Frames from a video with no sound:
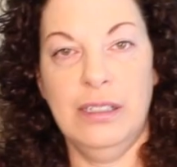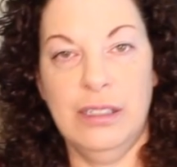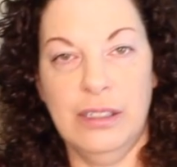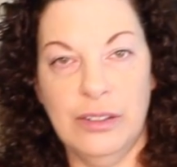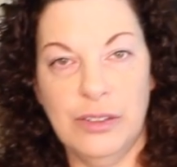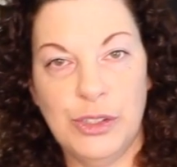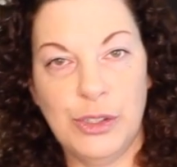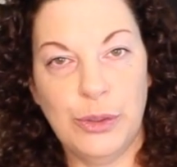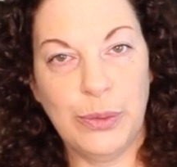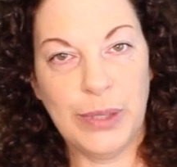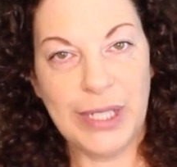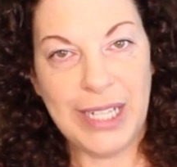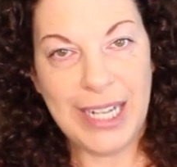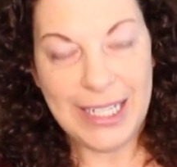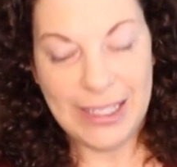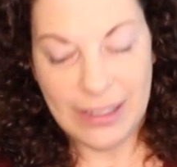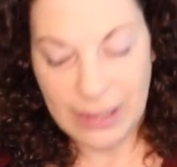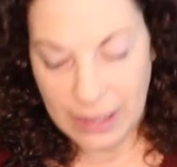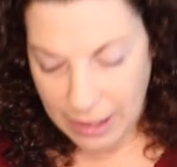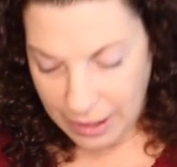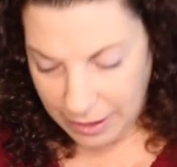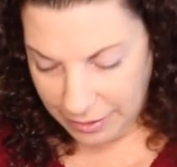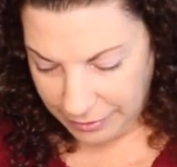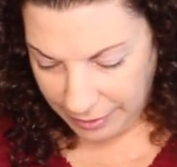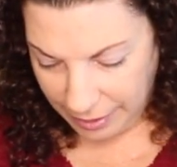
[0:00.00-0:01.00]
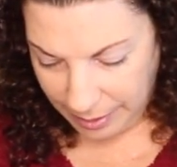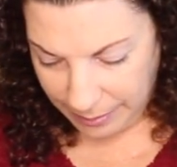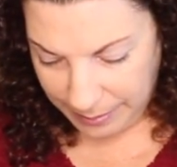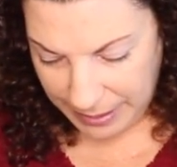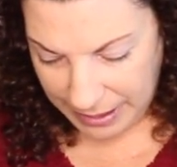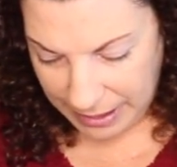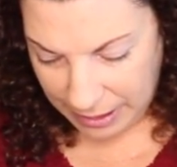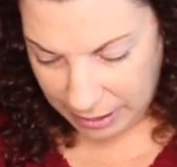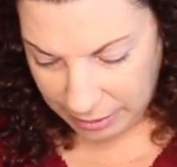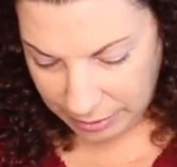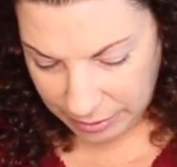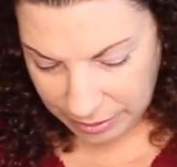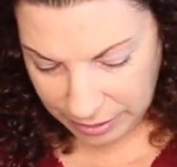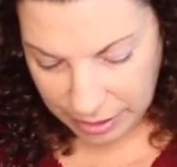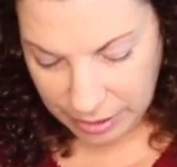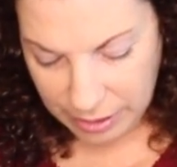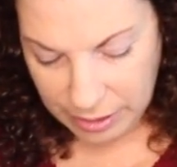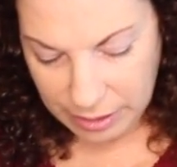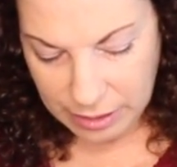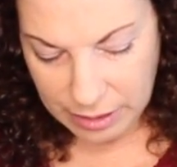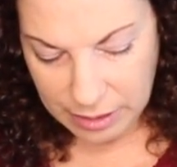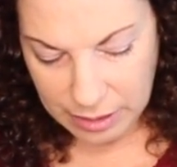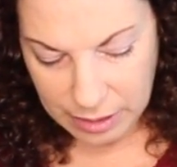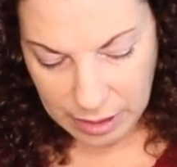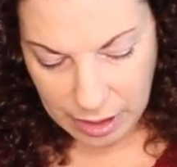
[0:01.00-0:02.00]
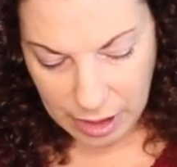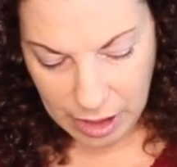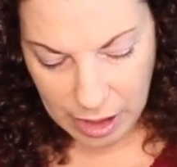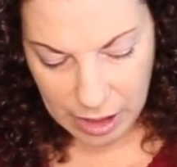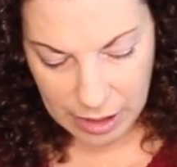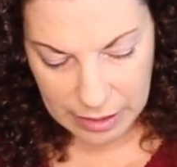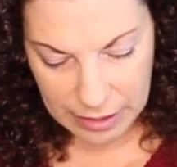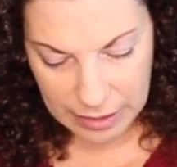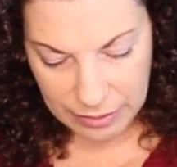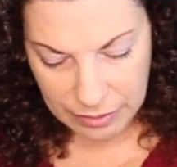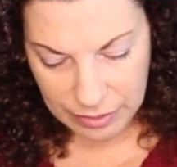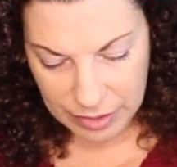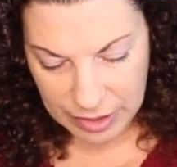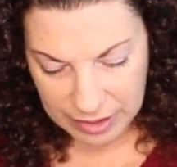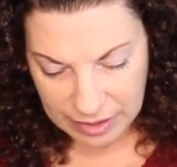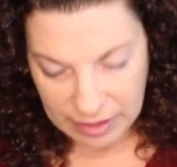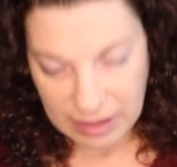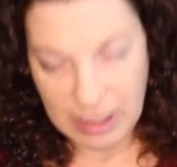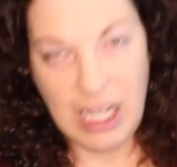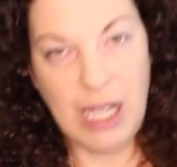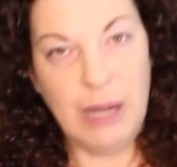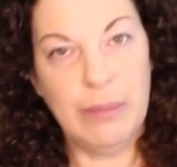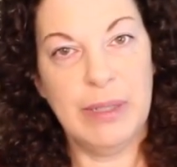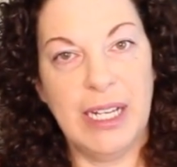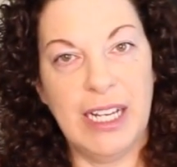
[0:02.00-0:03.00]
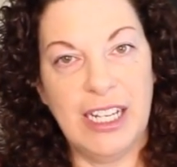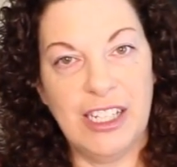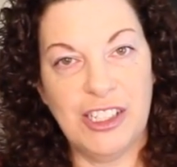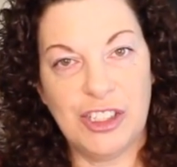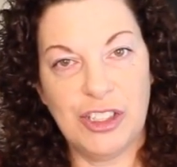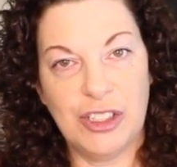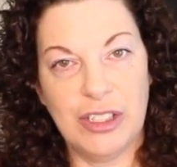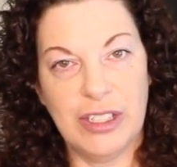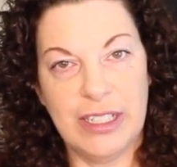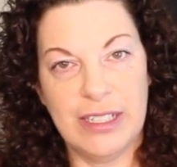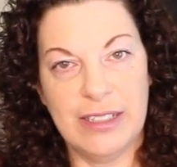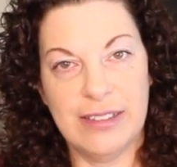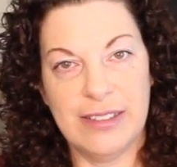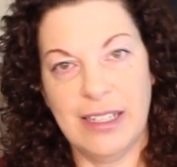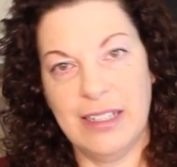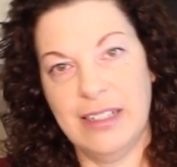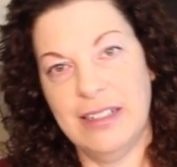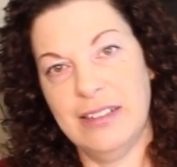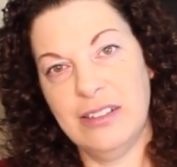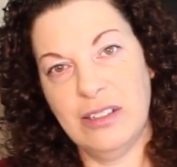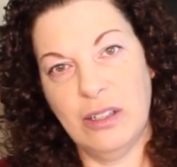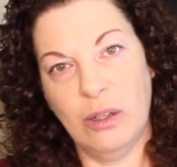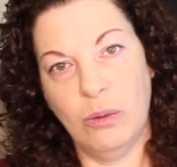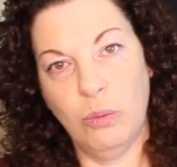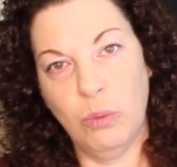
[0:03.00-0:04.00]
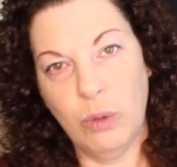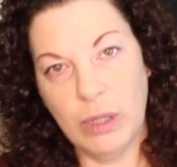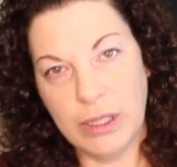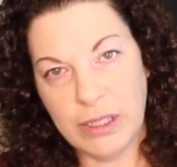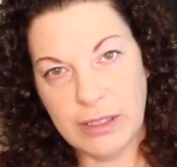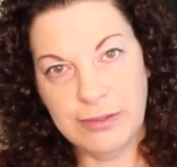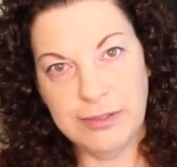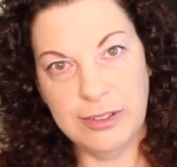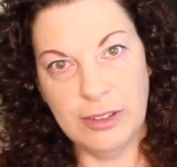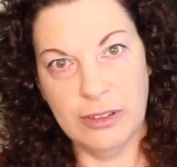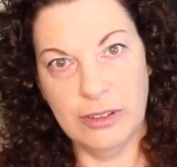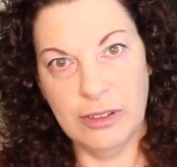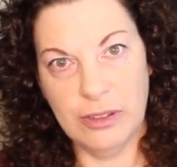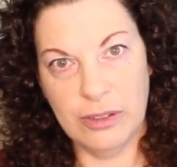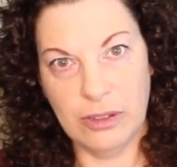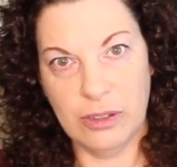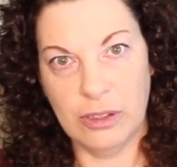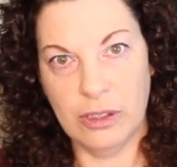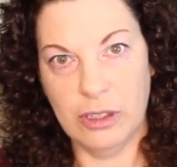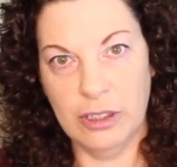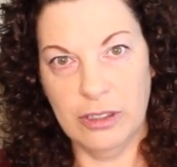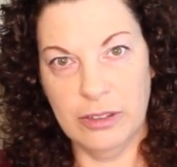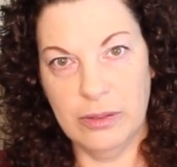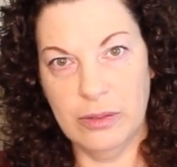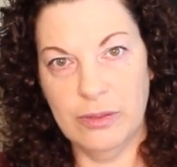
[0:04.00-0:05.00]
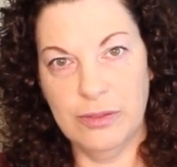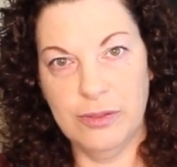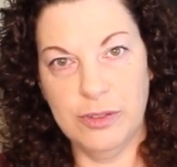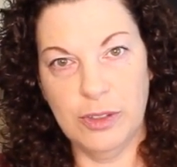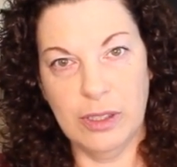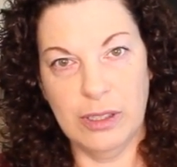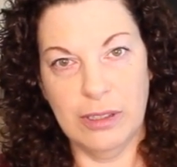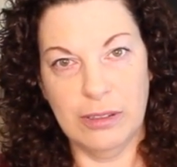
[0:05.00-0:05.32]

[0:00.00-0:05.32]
So what I love about this combination is that it's a wonderful dessert full